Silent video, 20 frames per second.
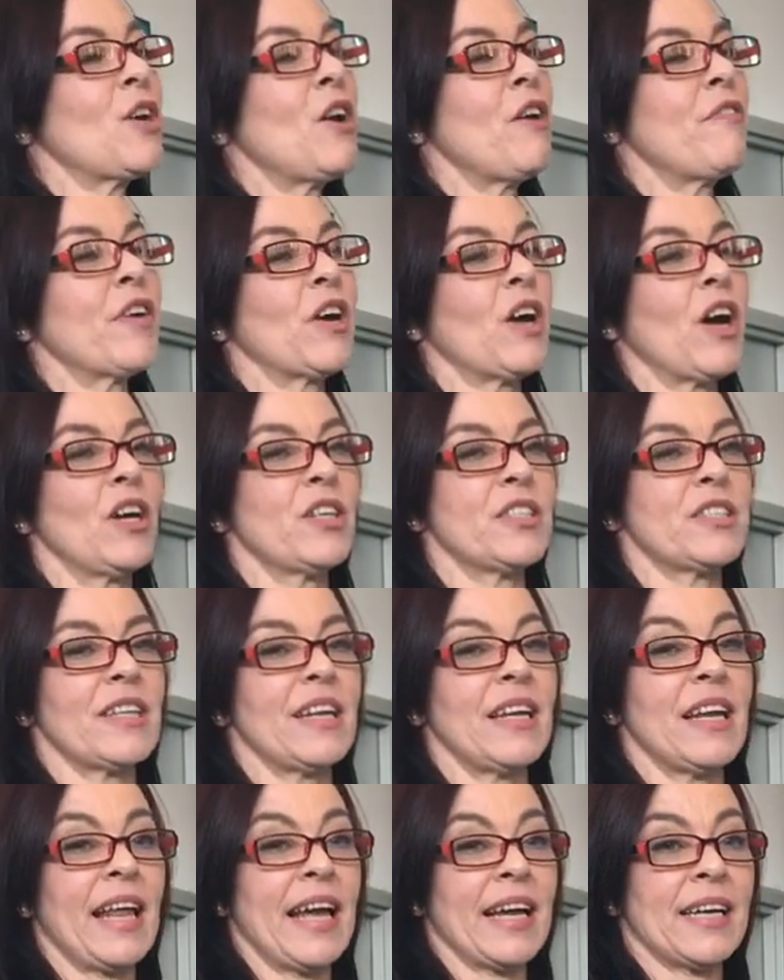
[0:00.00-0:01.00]
off a
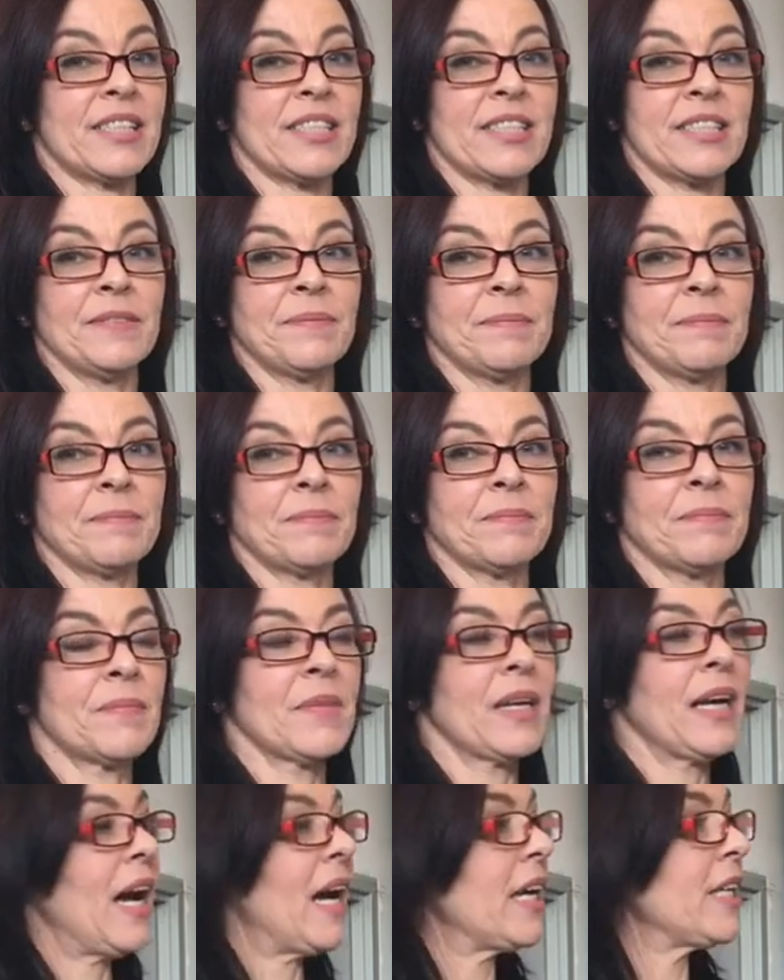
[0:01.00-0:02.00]
council election,
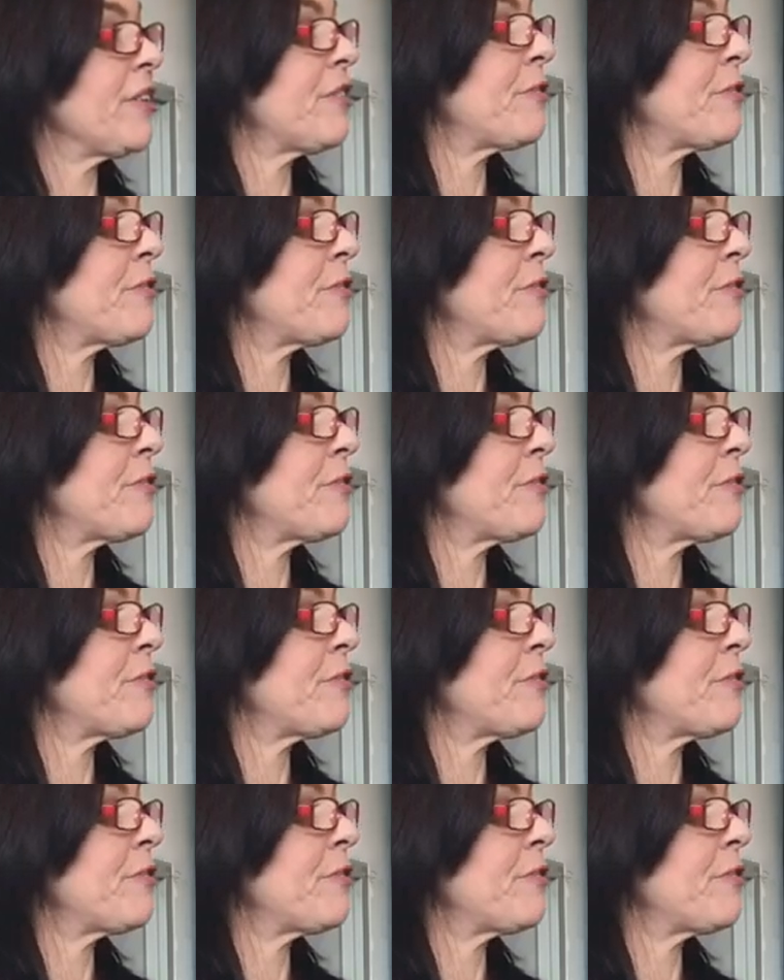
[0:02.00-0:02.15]
and